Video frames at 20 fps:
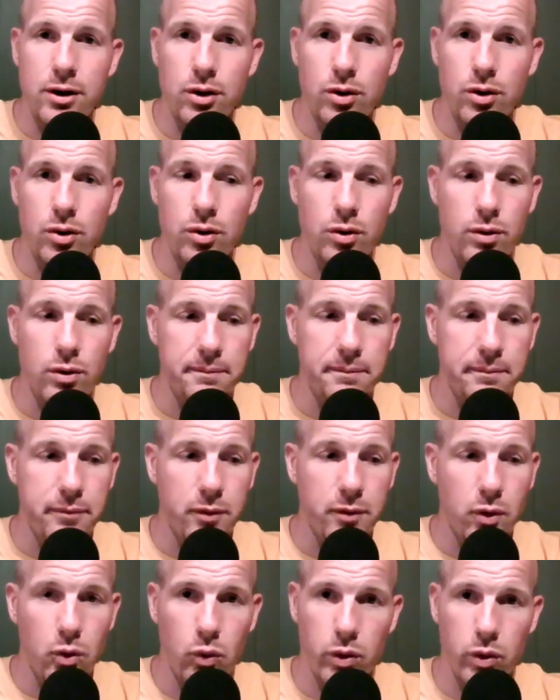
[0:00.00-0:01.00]
who
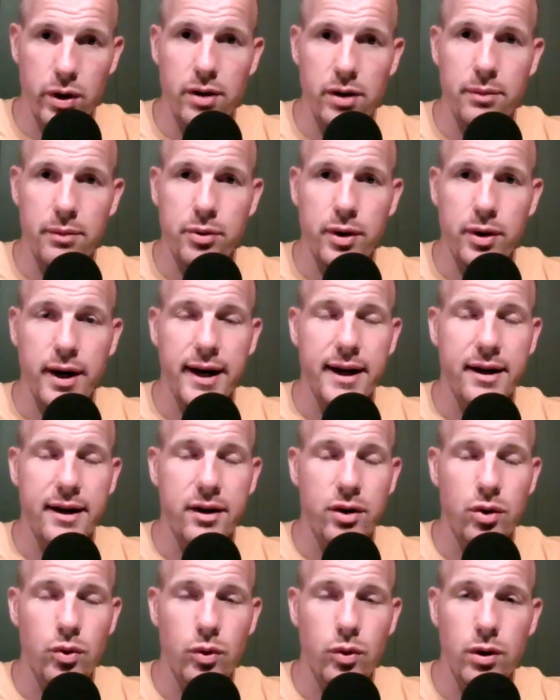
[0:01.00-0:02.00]
will pray,
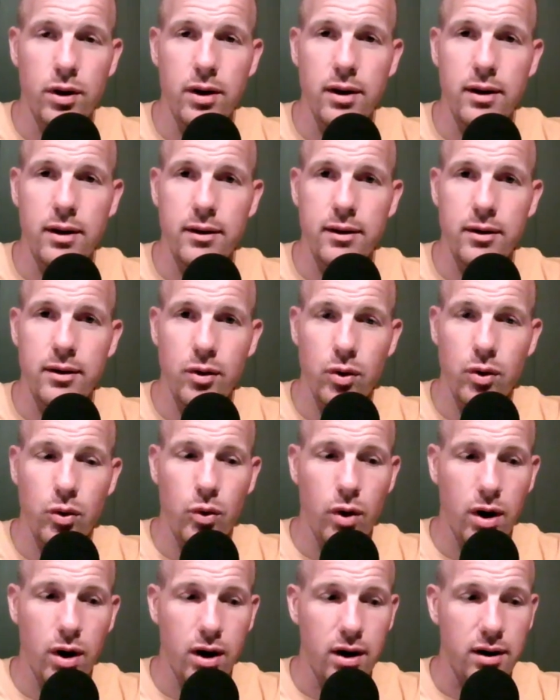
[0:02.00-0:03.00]
who
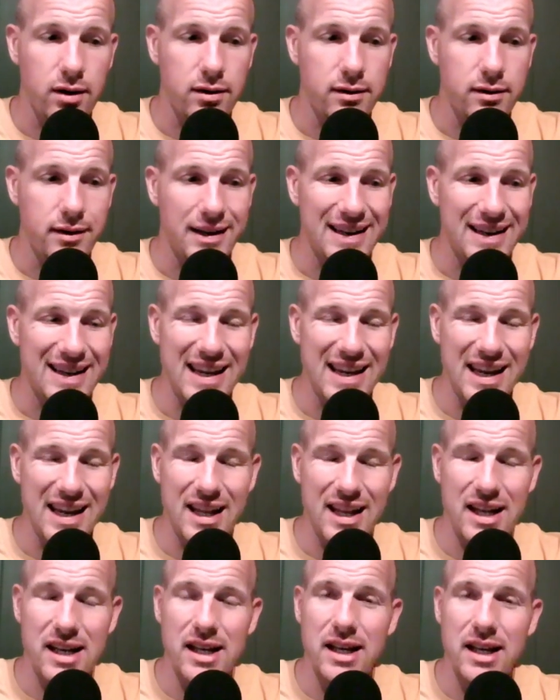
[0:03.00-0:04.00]
are
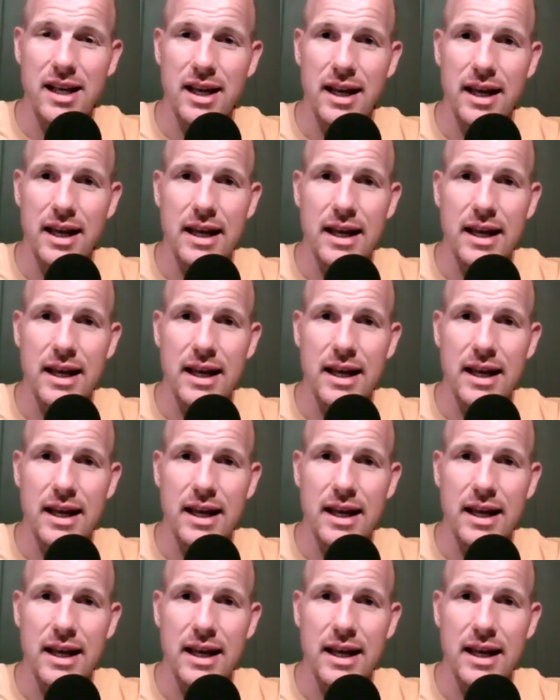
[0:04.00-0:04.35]
in